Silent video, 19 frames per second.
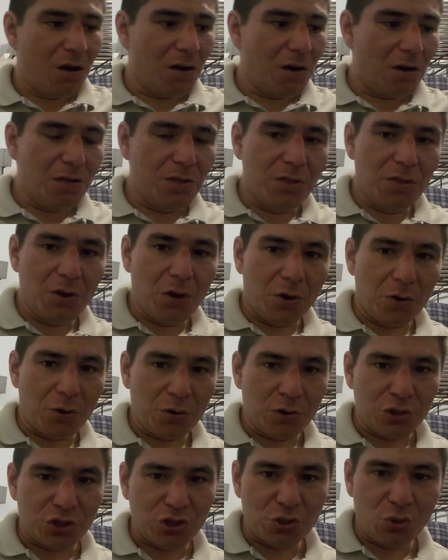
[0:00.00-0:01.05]
another
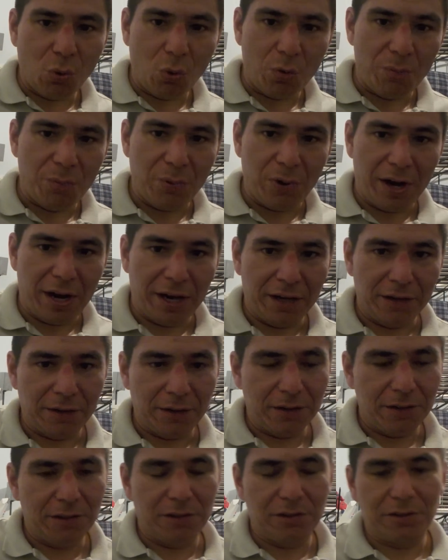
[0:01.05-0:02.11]
store brand.
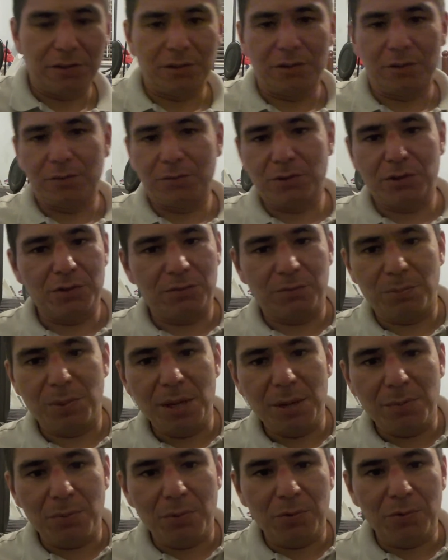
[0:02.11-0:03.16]
You know,
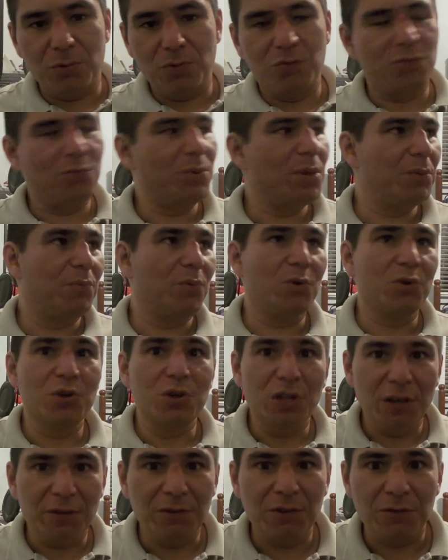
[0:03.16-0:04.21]
if people you
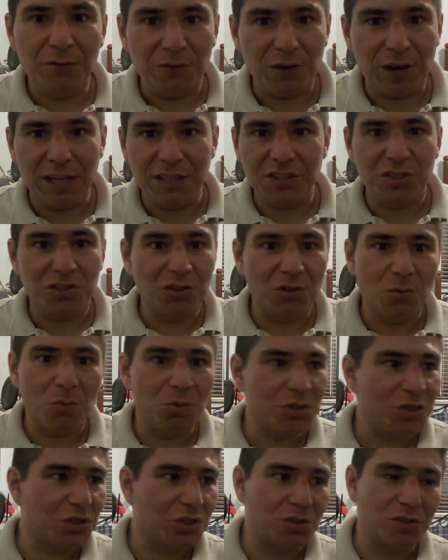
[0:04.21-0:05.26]
live in France, you know
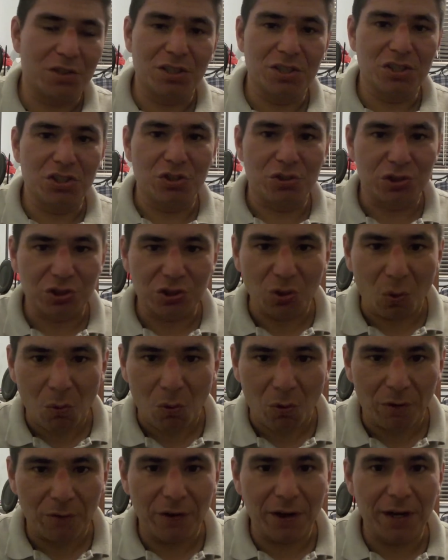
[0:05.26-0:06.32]
which is your
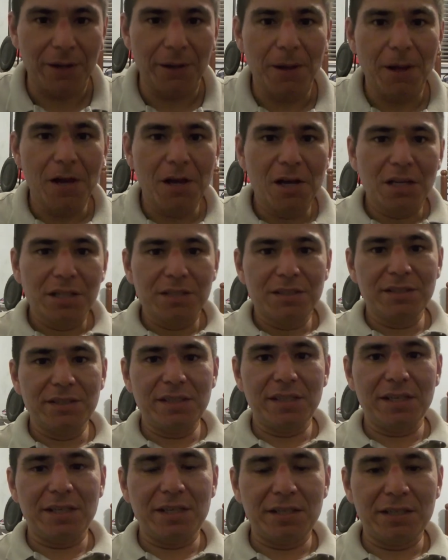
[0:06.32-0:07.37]
store, right?
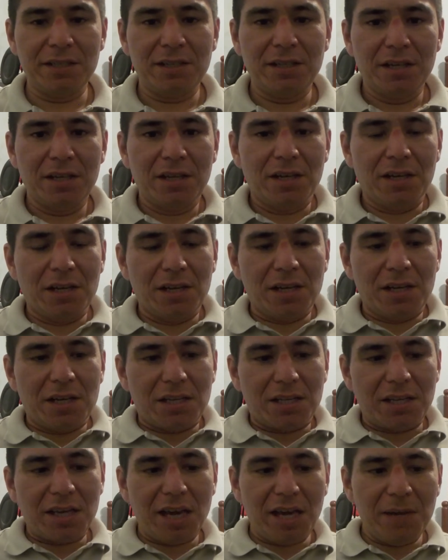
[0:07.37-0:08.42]
Then
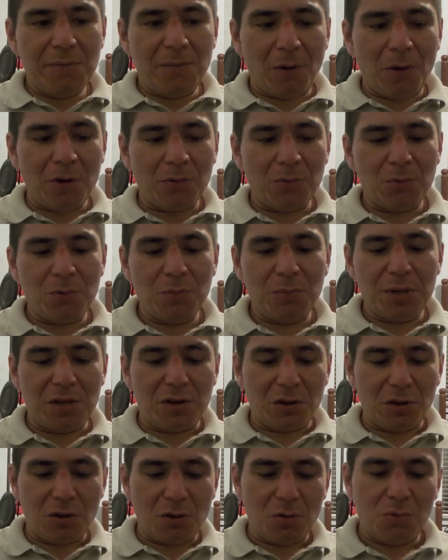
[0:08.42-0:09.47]
Kmart will be
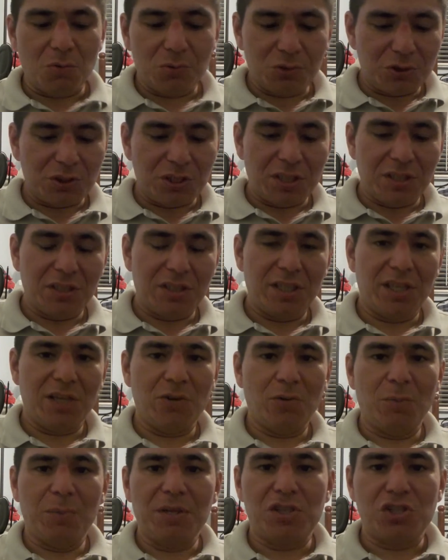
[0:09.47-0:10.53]
closed, and then
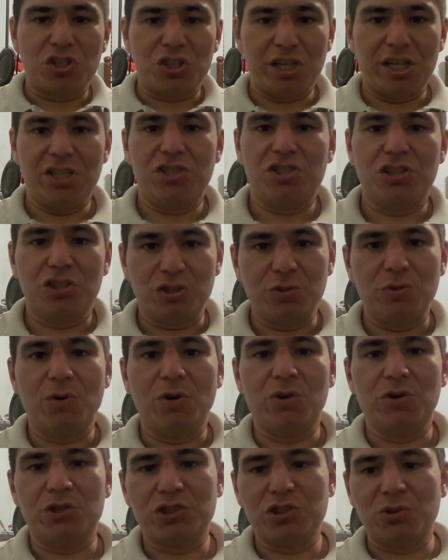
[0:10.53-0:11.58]
it'll be changed into
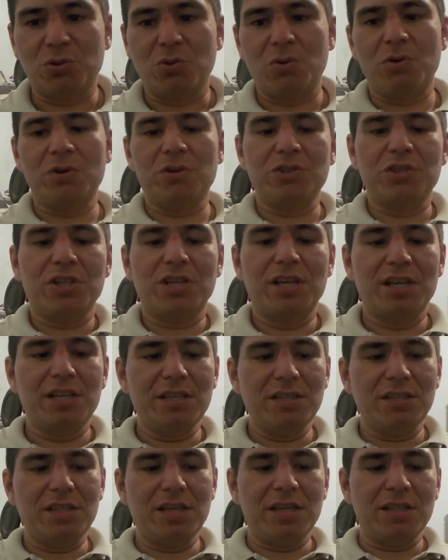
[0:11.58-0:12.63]
other stores. And
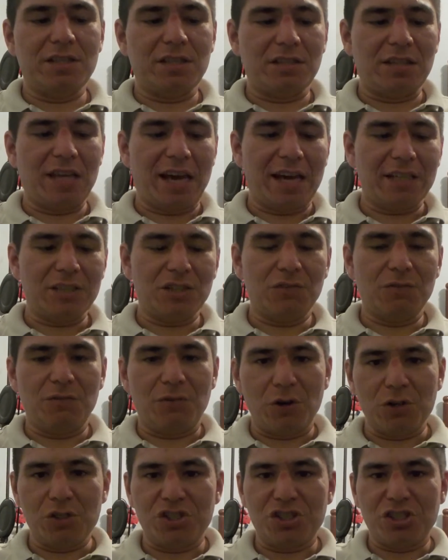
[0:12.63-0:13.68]
then the tax
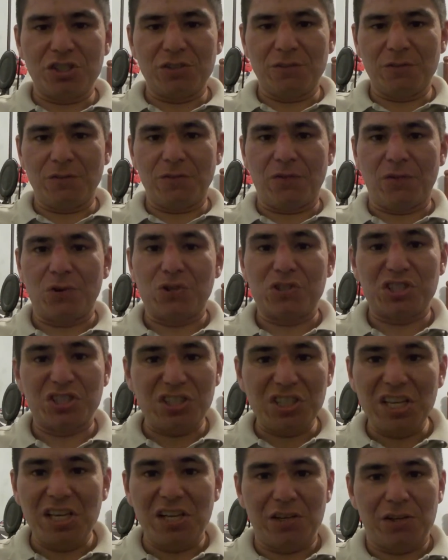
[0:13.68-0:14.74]
inversion for
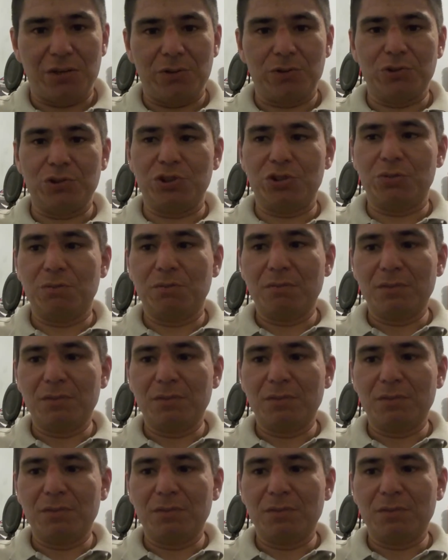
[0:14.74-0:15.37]
Sears